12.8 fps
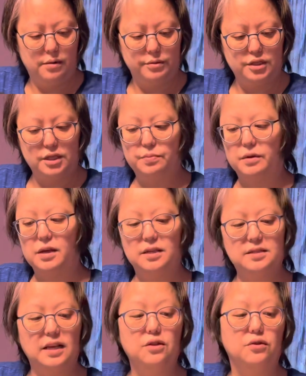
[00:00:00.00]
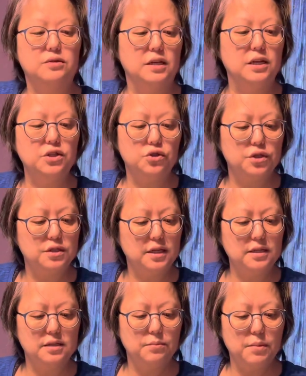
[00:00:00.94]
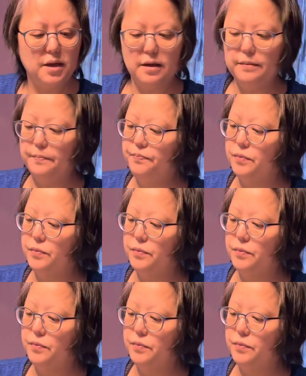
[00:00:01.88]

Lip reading: just because they looked interesting to me.